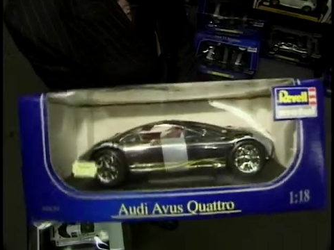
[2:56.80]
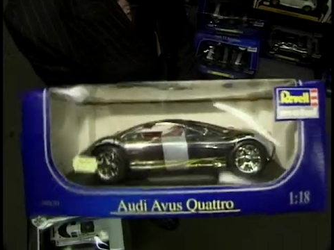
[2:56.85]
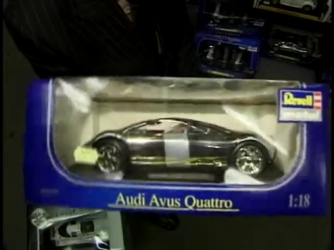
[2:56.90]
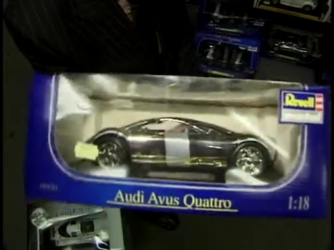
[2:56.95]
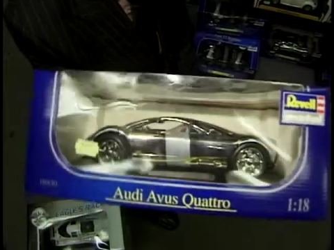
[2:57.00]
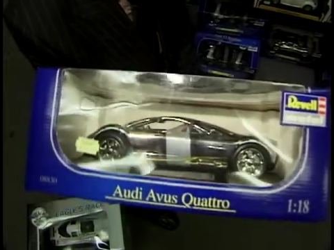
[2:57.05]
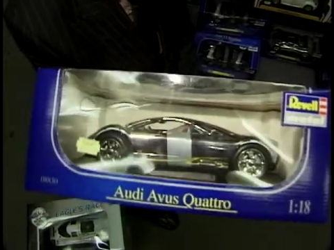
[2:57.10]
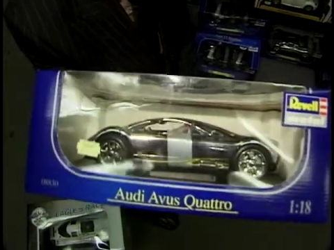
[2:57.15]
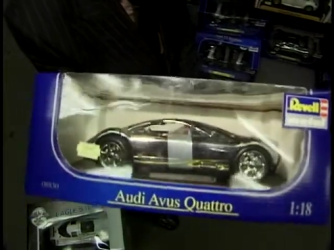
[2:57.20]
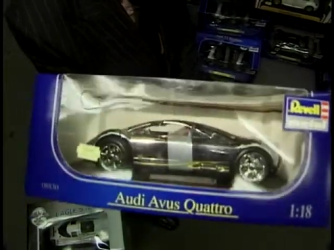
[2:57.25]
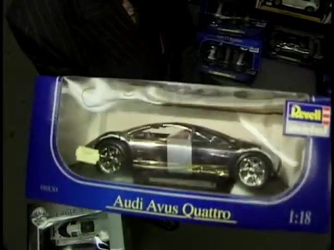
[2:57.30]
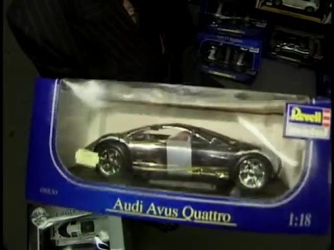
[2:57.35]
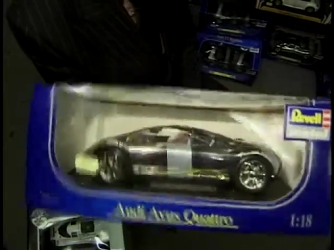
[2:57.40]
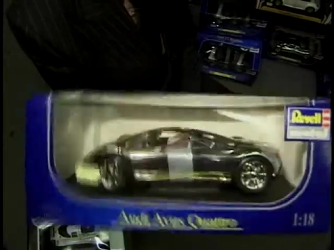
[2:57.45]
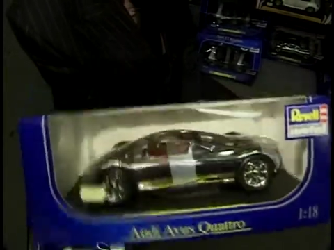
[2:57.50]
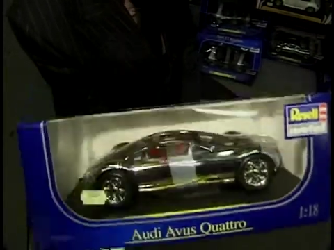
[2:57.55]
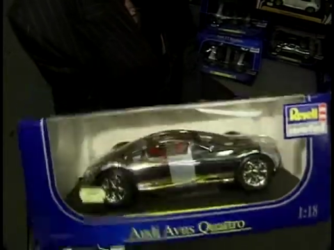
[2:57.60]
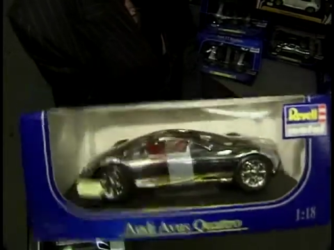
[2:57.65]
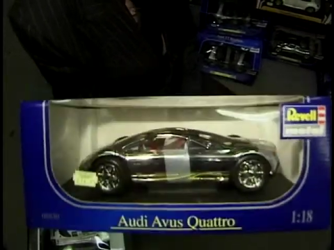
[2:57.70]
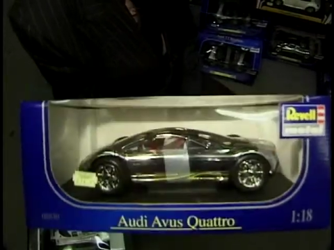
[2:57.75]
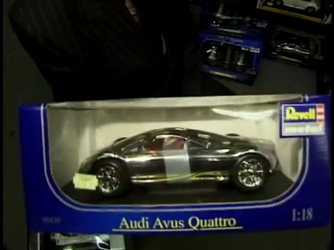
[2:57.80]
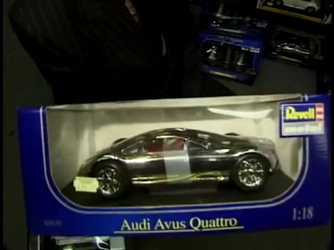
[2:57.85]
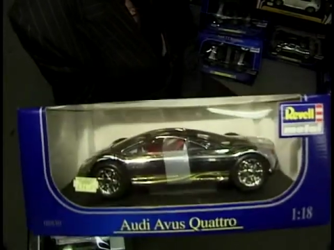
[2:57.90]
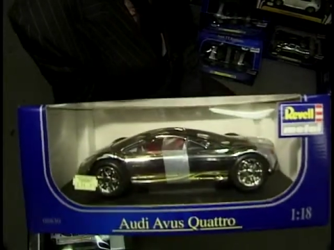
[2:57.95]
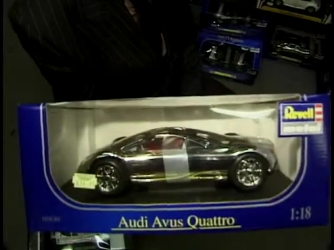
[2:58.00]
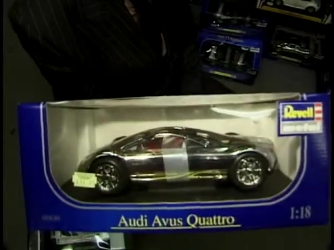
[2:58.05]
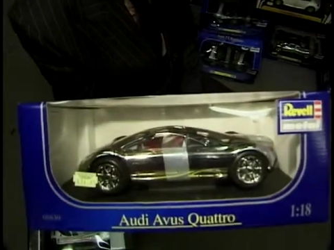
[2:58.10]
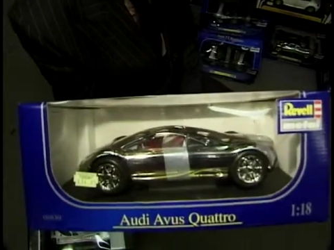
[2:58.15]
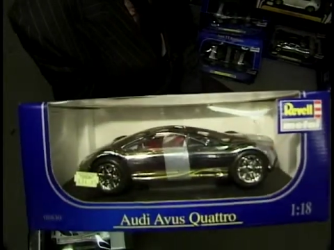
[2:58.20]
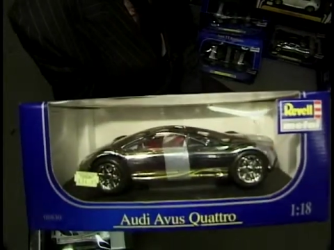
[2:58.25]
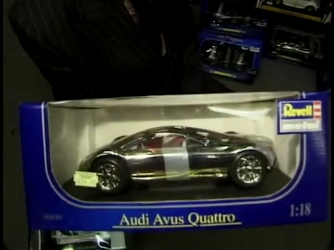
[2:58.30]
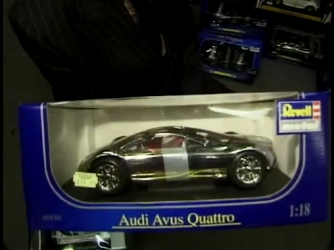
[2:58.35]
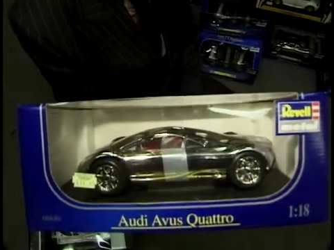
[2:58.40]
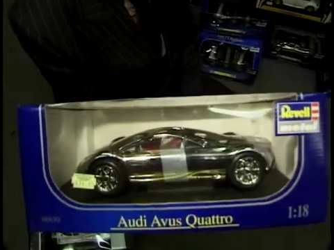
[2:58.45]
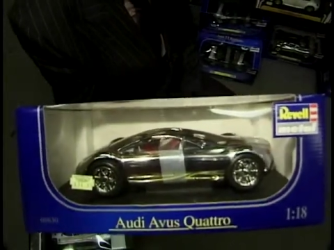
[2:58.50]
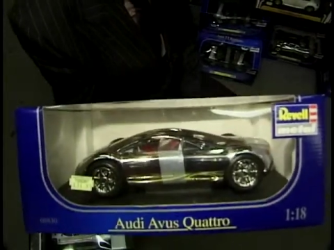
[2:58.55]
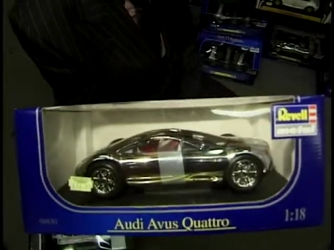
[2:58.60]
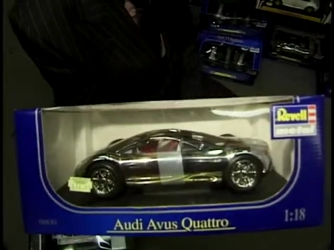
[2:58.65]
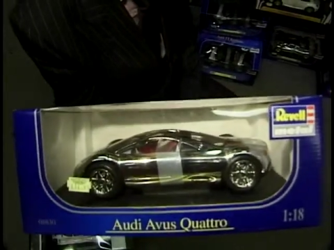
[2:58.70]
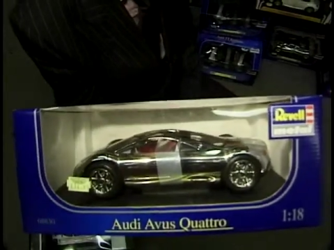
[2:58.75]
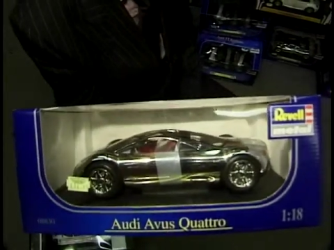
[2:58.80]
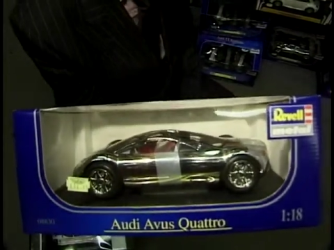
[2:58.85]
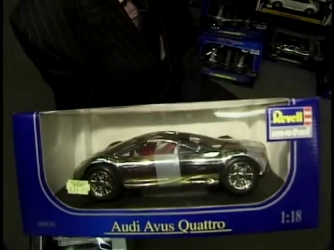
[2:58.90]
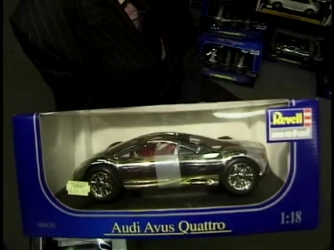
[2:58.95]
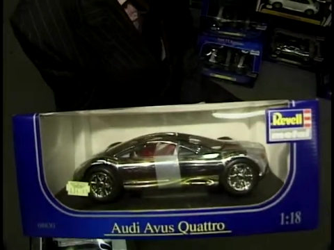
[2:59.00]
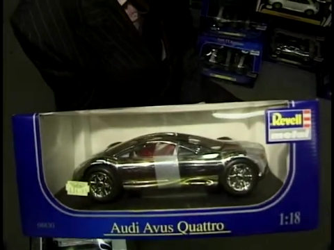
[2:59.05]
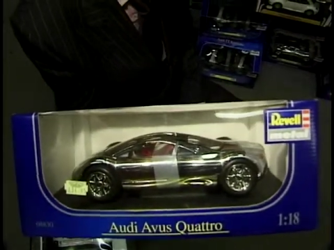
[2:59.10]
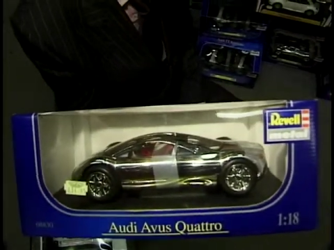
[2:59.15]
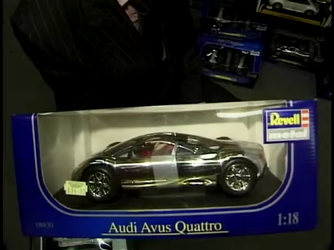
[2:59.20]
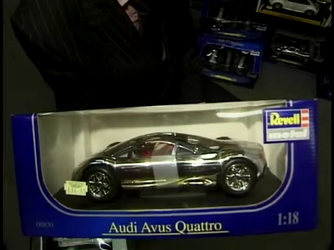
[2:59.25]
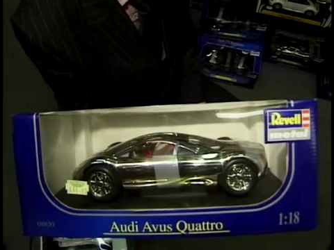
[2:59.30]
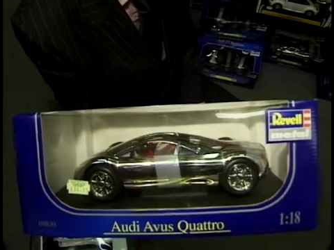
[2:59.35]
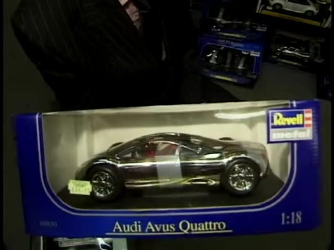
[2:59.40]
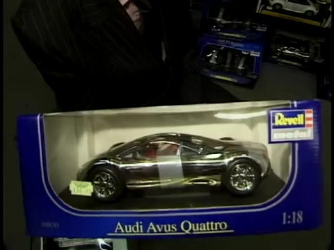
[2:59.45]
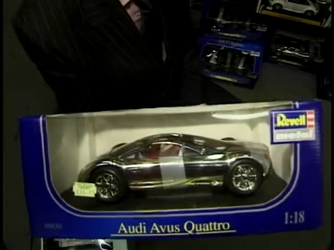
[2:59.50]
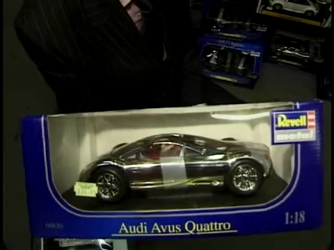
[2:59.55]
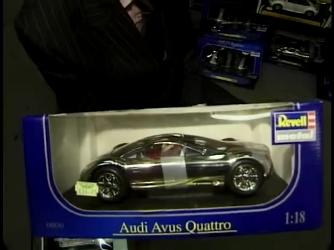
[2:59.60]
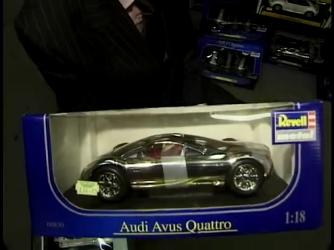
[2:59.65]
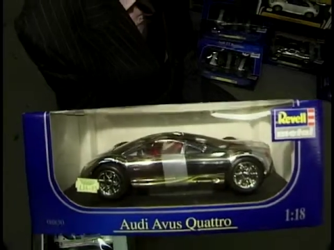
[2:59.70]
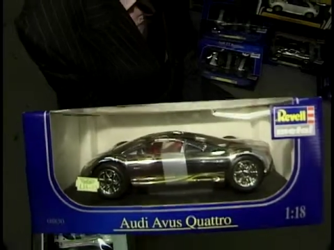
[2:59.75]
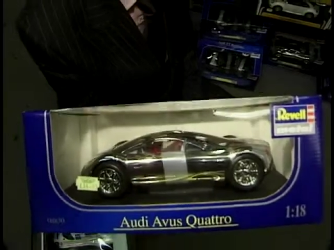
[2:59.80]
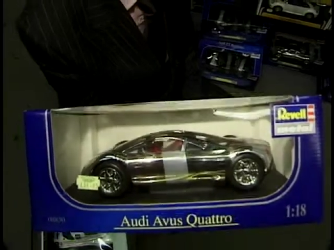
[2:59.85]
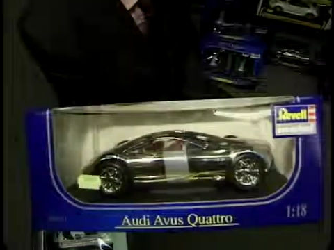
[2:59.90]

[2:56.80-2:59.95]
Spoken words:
Nobody's mouth can be seen.